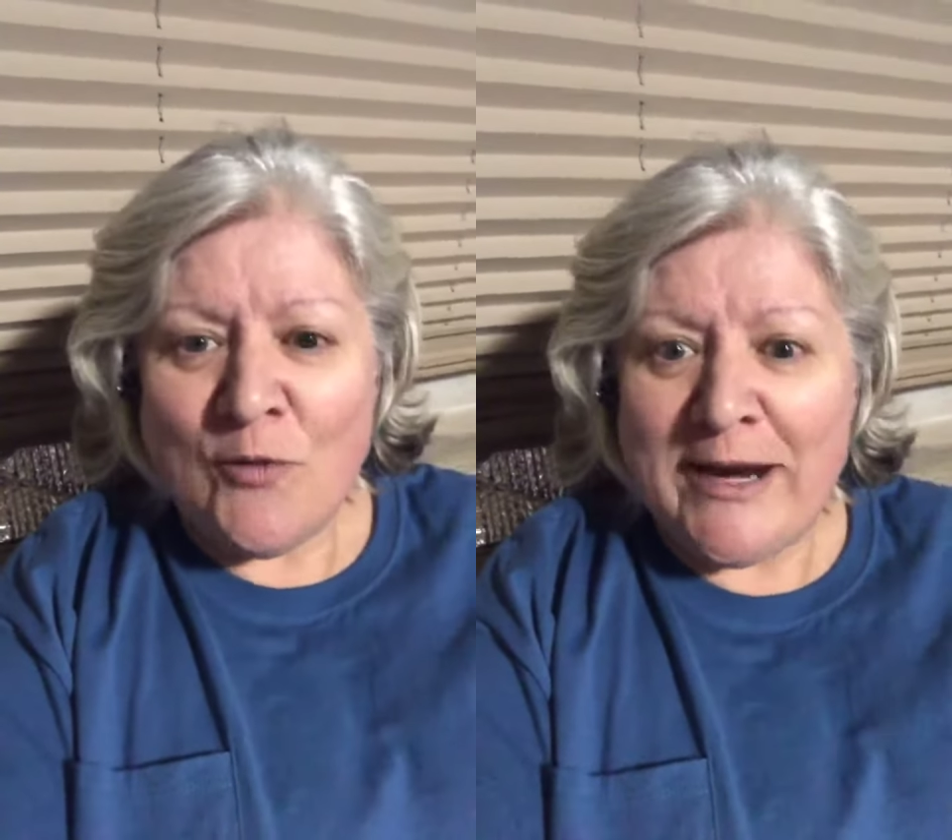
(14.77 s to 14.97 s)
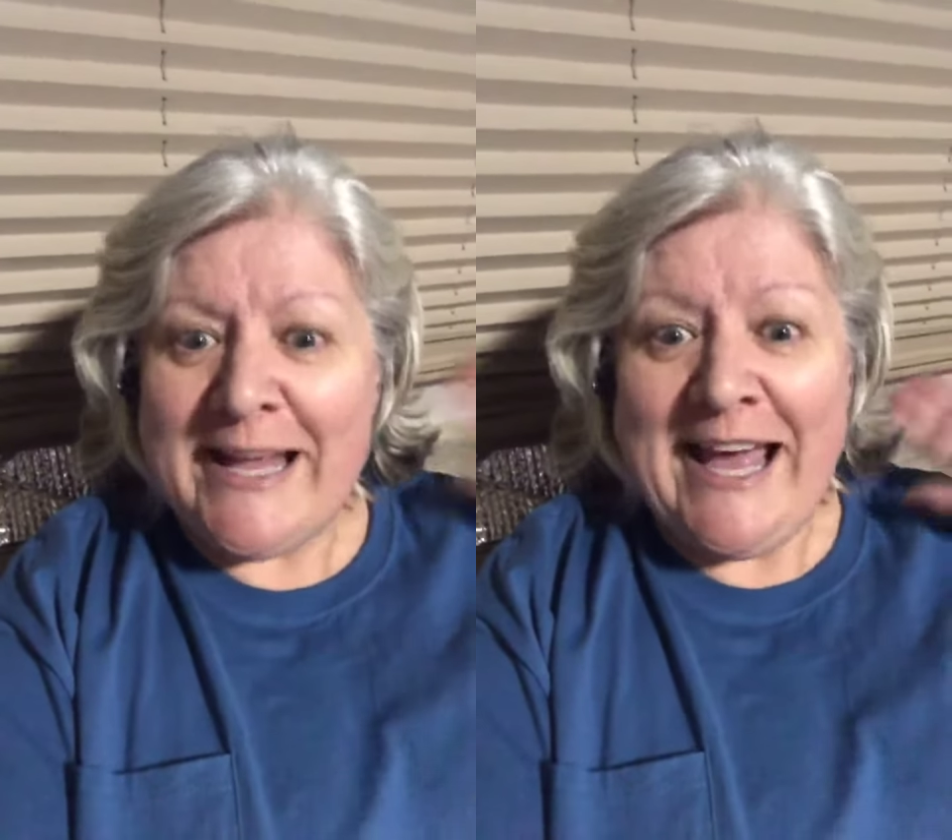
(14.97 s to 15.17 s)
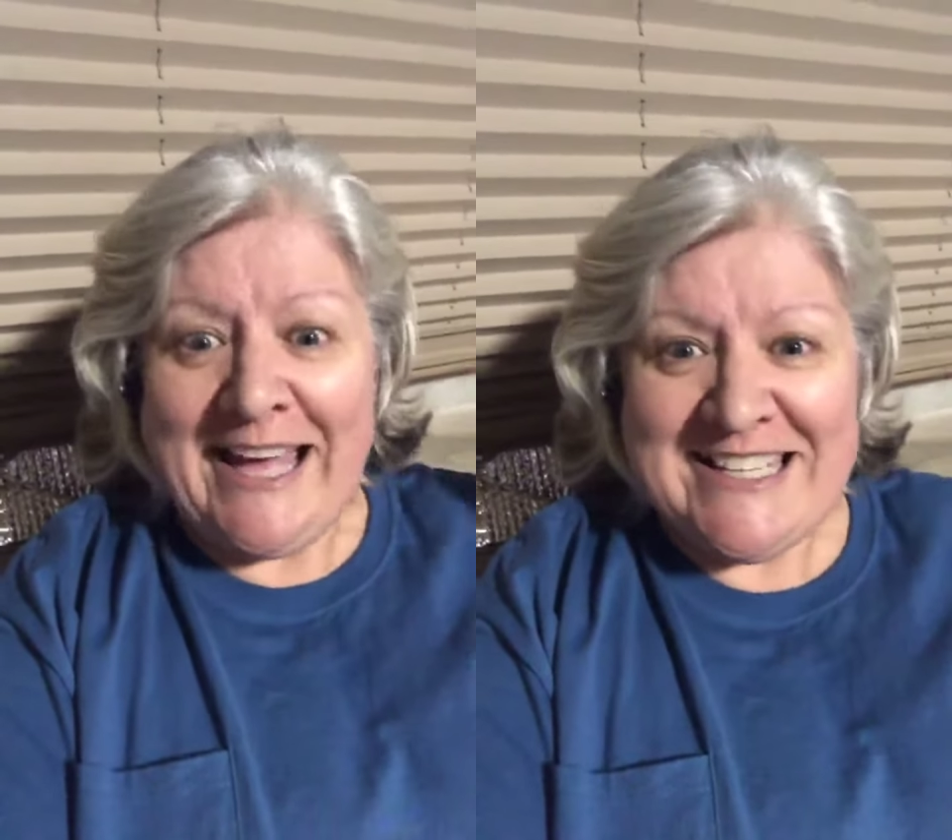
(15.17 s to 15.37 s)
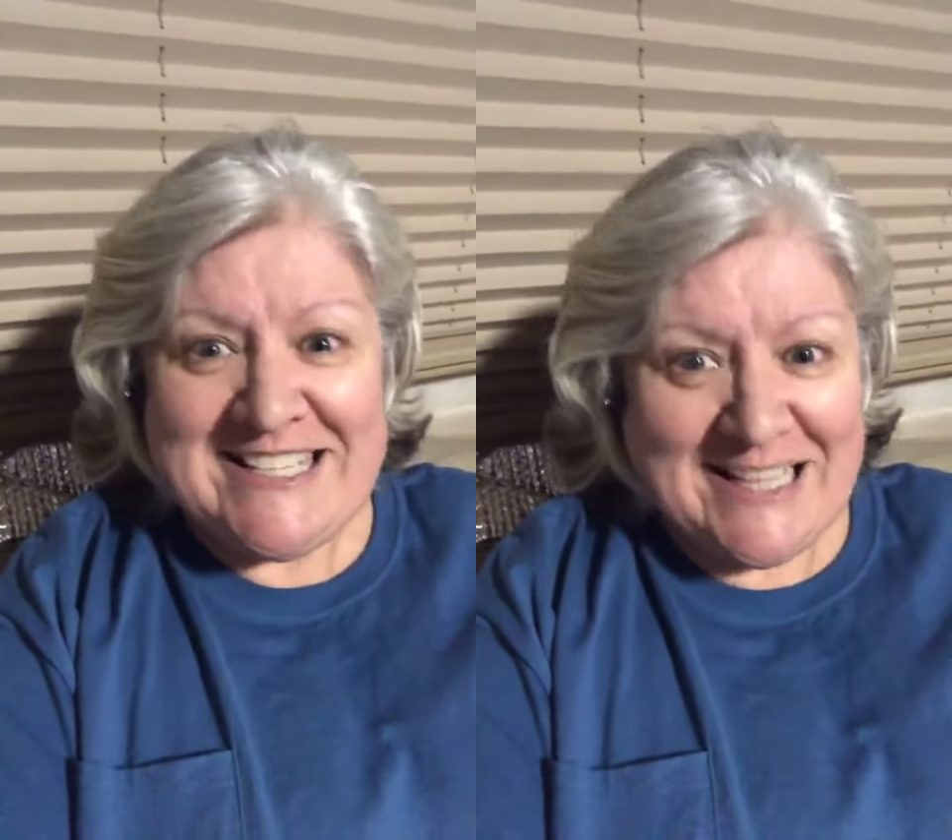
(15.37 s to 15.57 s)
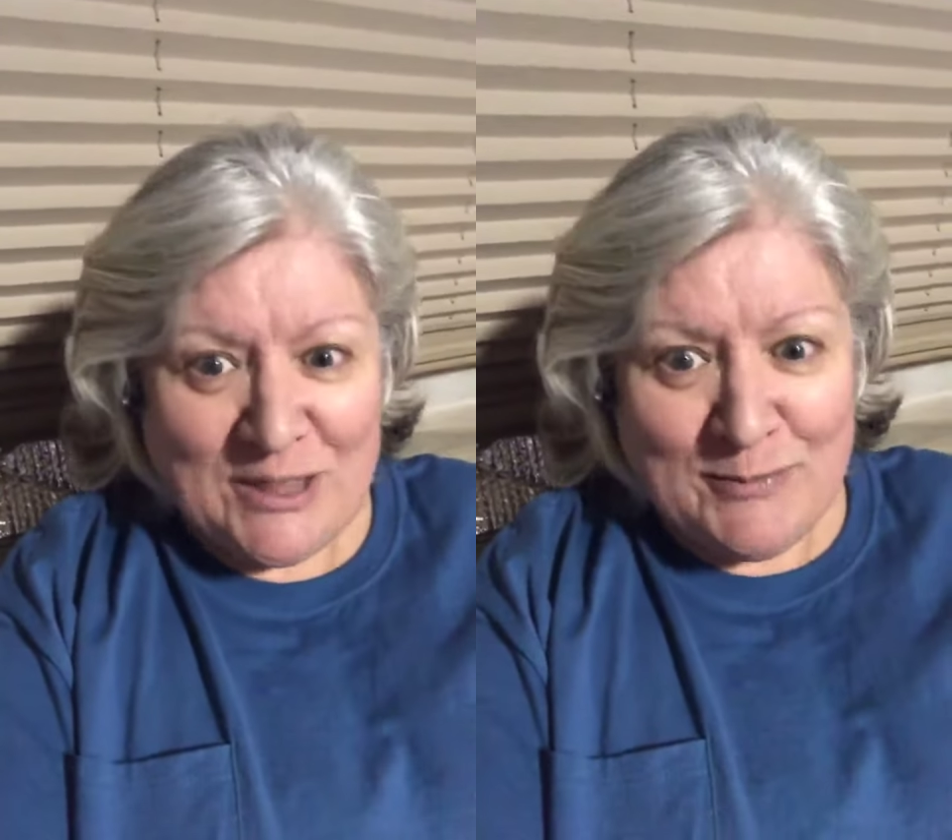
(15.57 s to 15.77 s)
running
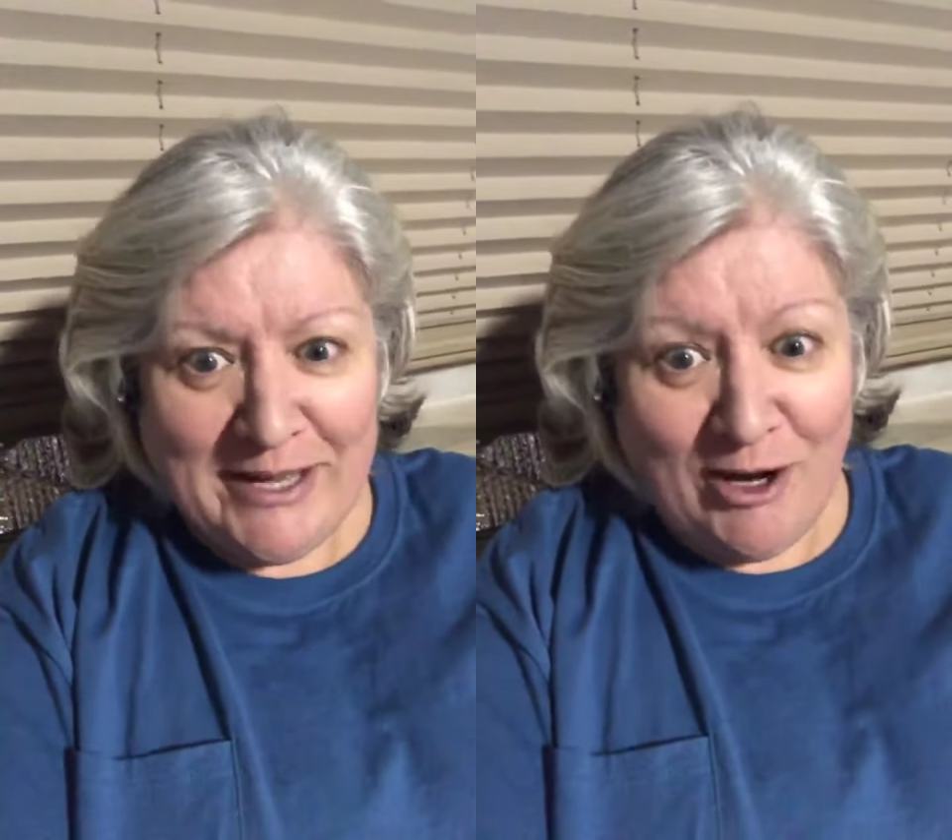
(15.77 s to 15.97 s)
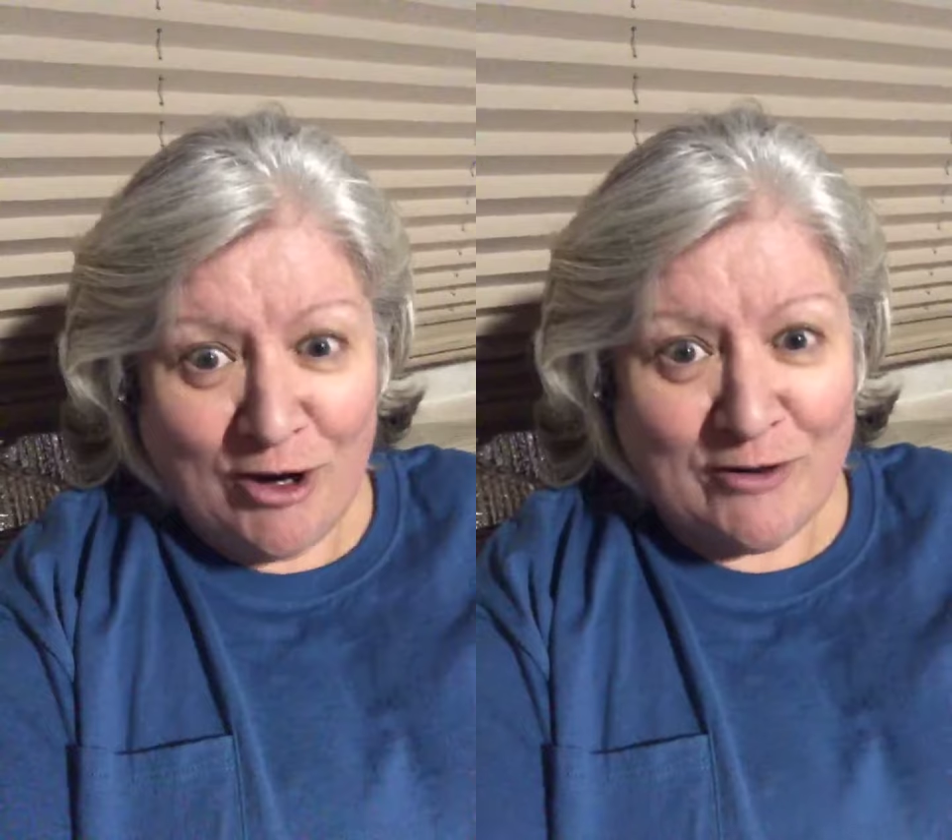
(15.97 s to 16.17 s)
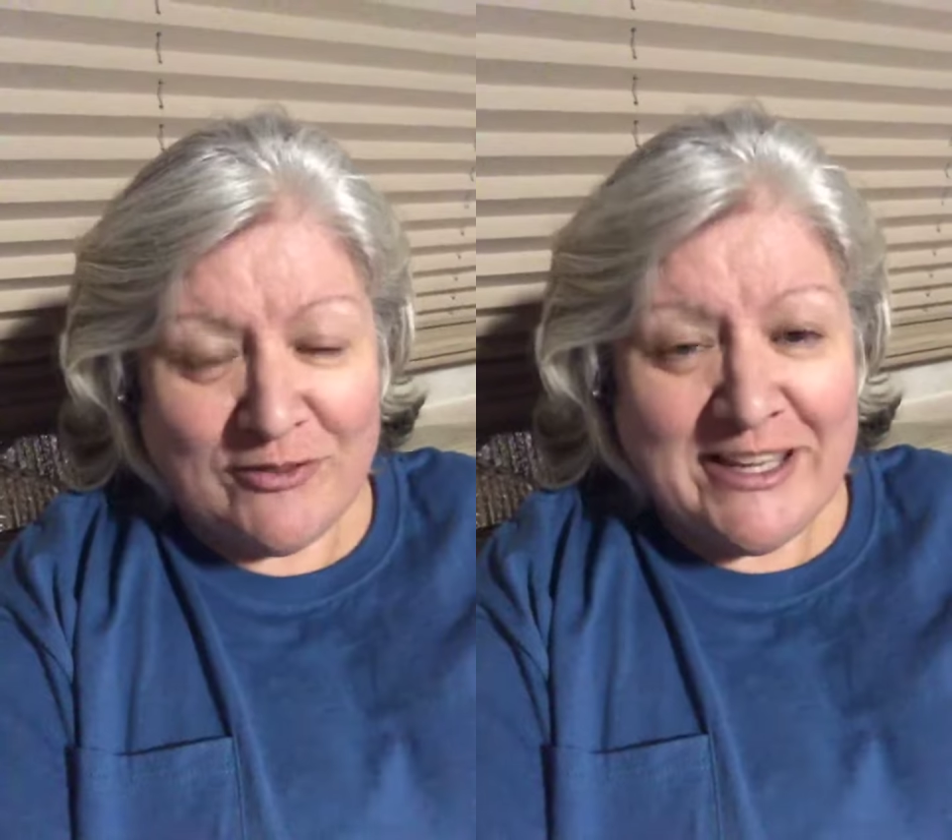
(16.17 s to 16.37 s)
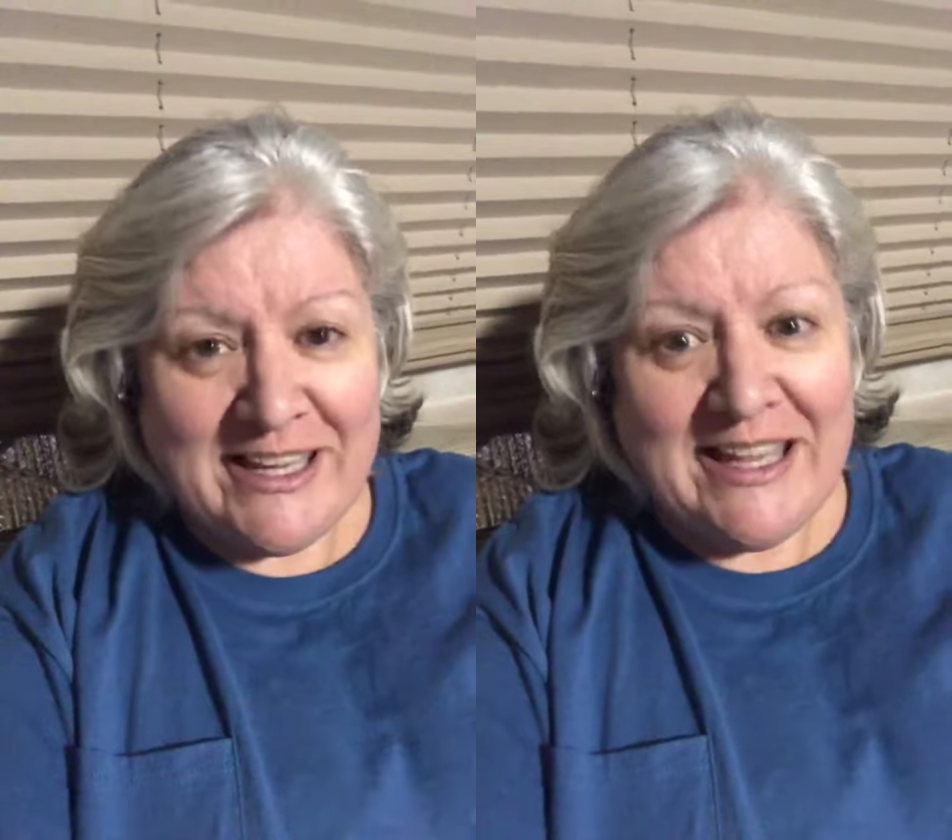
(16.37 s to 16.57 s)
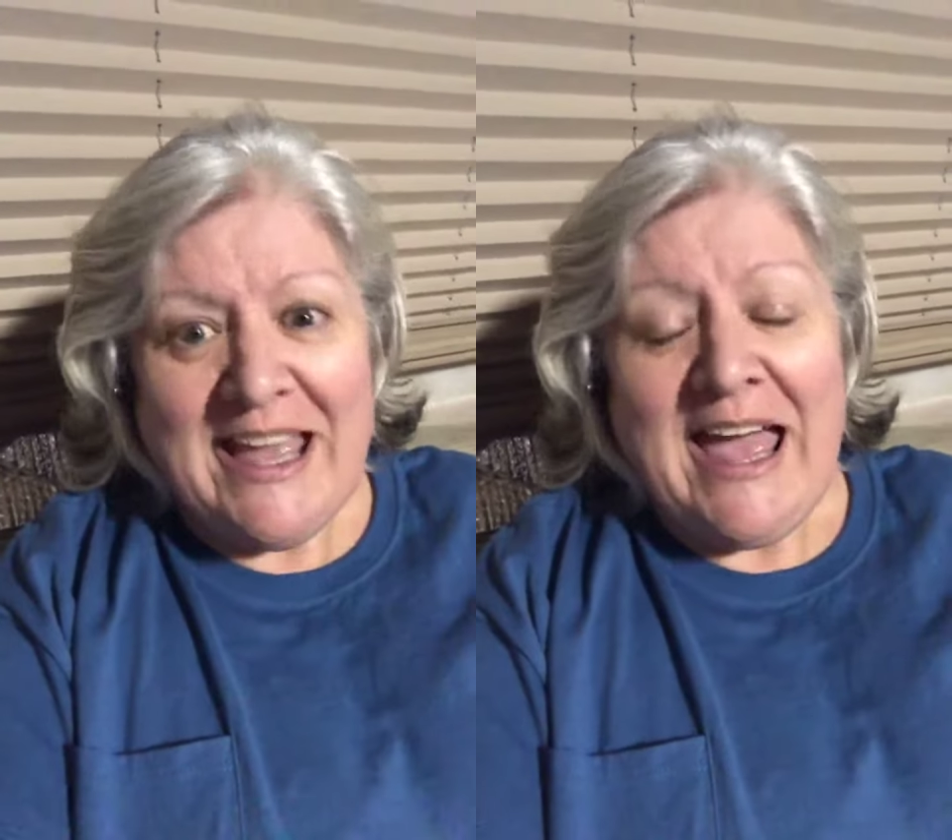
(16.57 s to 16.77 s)
underneath my RV